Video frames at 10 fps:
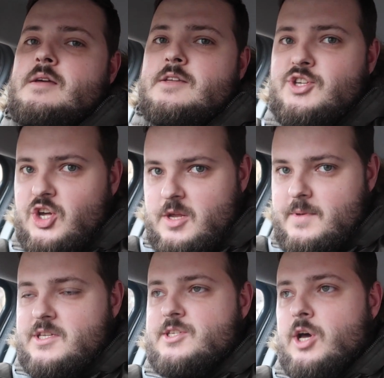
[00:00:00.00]
is gonna
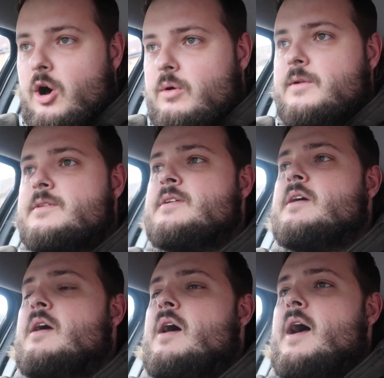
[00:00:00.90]
be sold
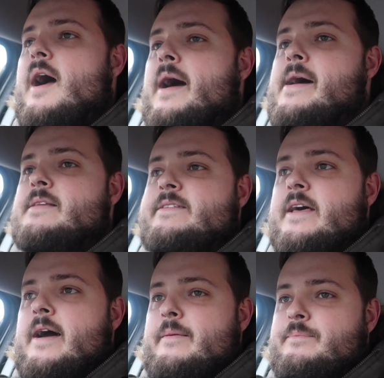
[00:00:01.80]
as
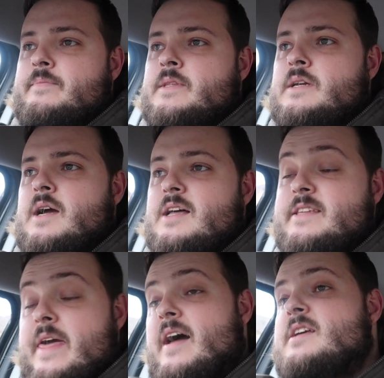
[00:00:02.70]
that
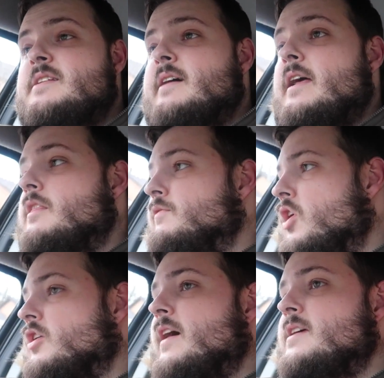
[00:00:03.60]
is the title of the
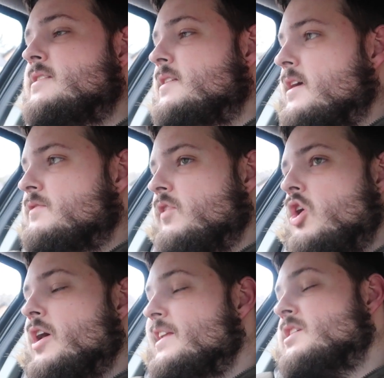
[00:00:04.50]
vlog. That is today's
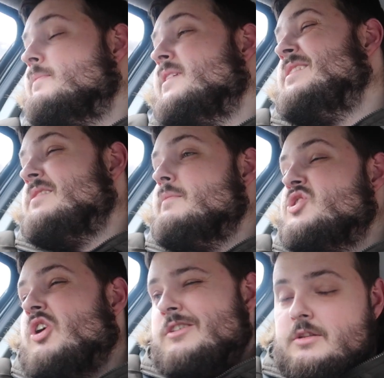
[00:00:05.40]
vlog, and it's gonna be the
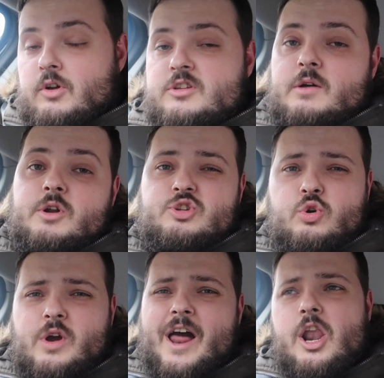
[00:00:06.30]
majority of the vlog, because I wanna
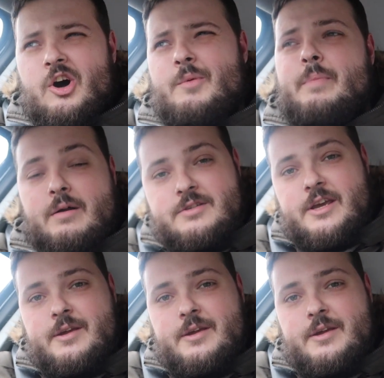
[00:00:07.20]
talk a lot about